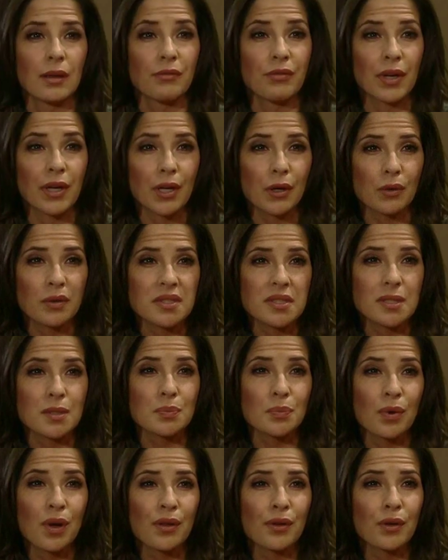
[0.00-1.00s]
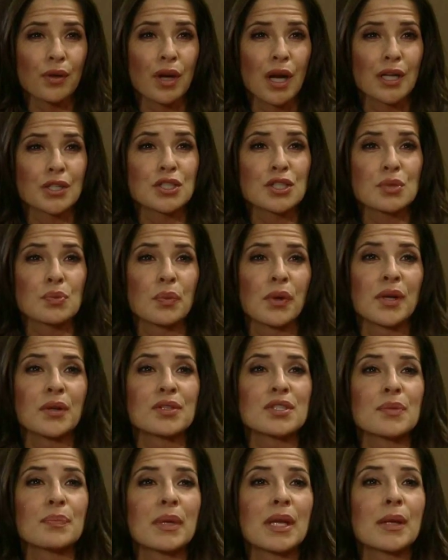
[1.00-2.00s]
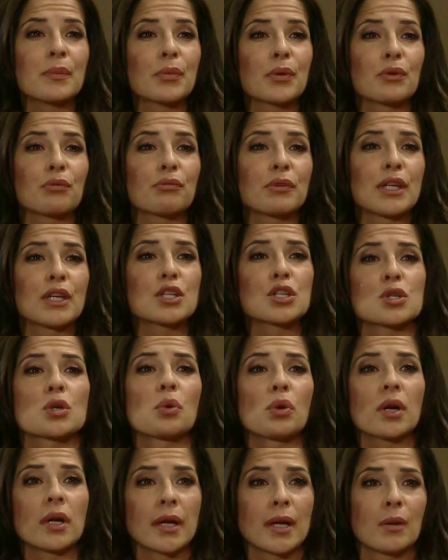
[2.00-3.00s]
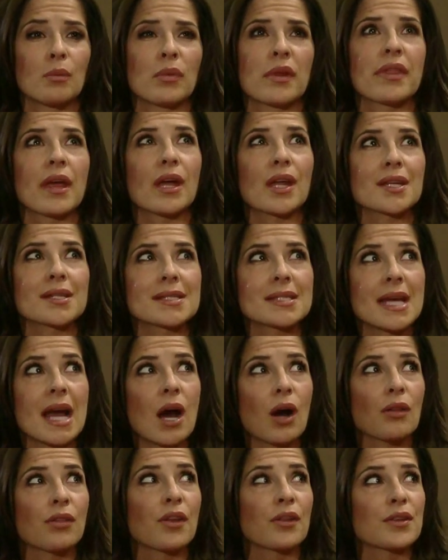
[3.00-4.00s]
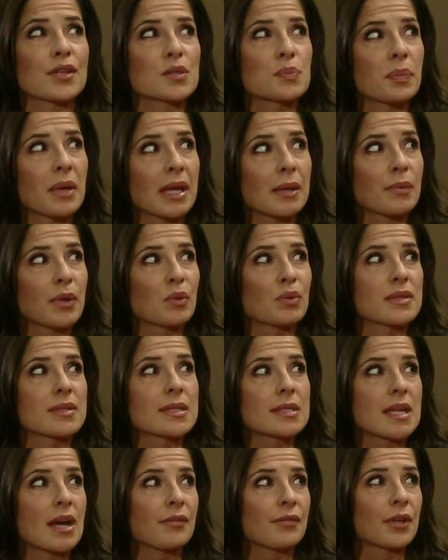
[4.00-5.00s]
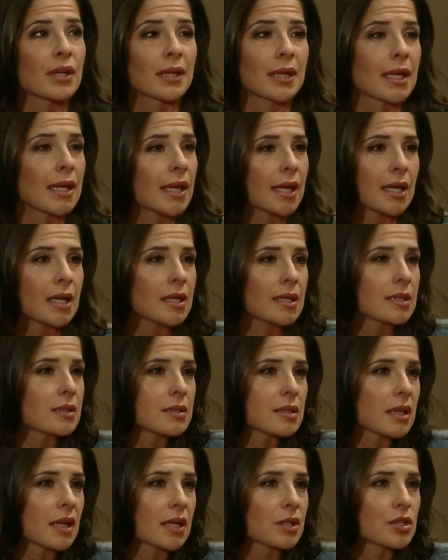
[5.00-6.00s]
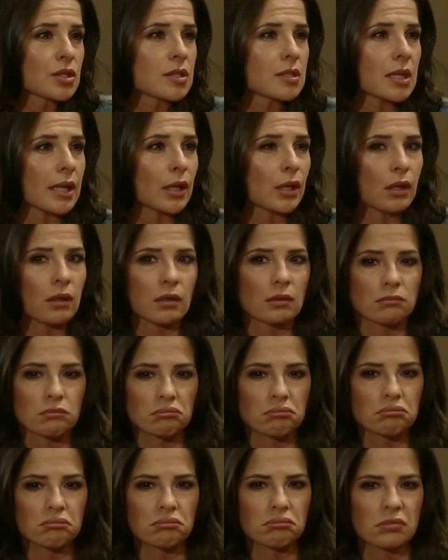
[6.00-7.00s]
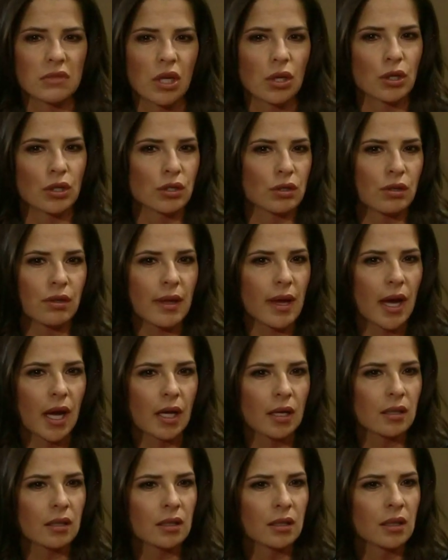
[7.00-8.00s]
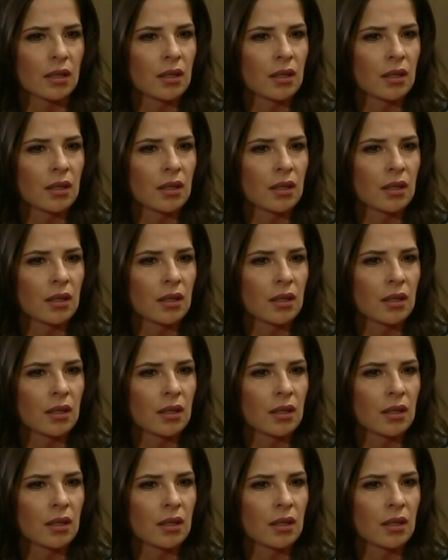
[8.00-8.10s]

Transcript: that Franco was his brother. I just wanted to be able to reassure him without a doubt that this baby was definitely his, and I just I couldn't do that.